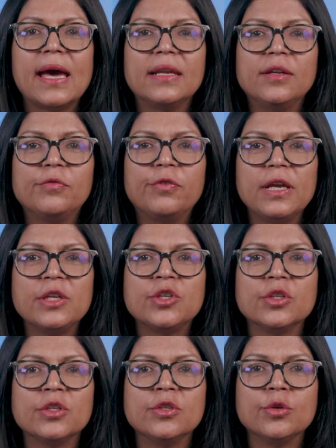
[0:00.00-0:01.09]
and
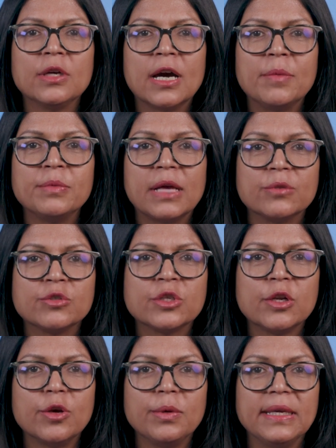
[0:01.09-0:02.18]
inflation to come down
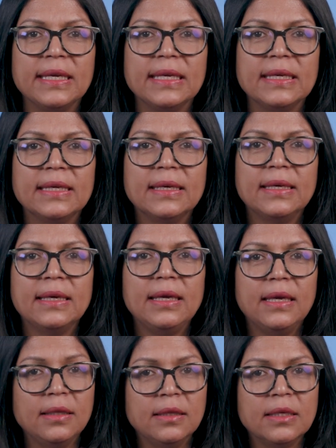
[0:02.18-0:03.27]
slowly.
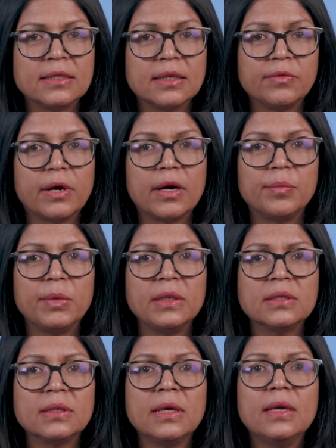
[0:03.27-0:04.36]
In this
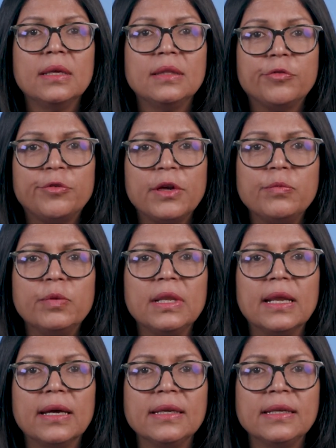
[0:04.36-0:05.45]
environment, the Fed will
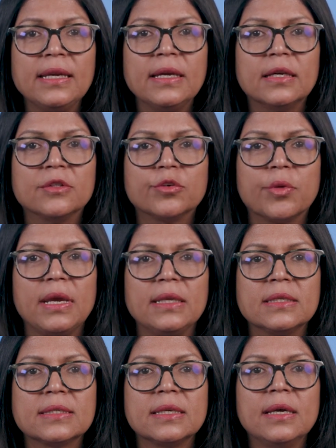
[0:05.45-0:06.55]
likely cut
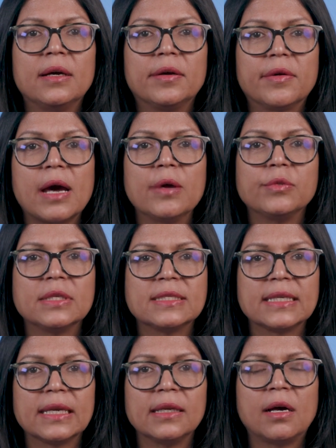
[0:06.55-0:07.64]
rates around the
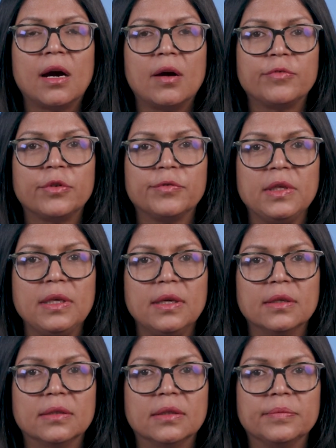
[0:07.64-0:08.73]
second half of the year.